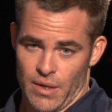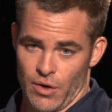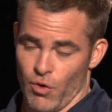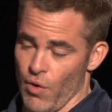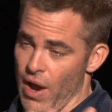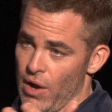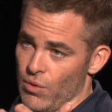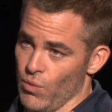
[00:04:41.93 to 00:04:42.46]

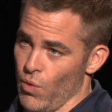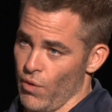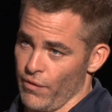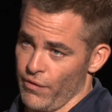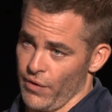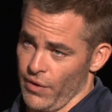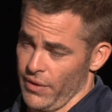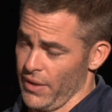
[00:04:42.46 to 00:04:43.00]
ground
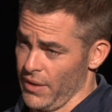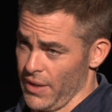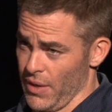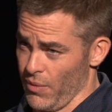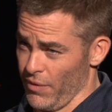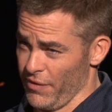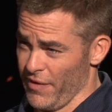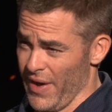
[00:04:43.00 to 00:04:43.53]
warfare that they
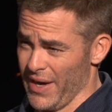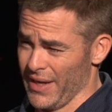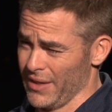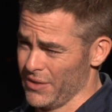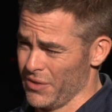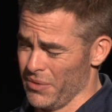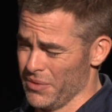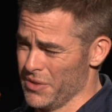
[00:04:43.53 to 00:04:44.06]
were fighting.
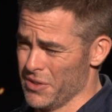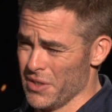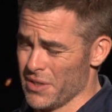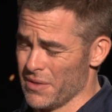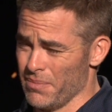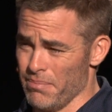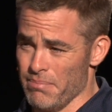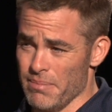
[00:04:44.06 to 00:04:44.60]
So it was
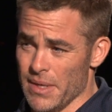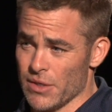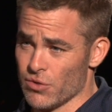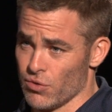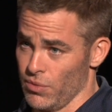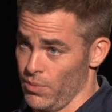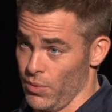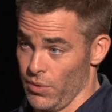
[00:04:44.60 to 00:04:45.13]
just
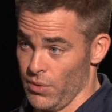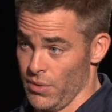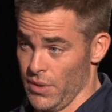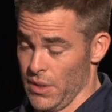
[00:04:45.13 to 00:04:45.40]
miserable.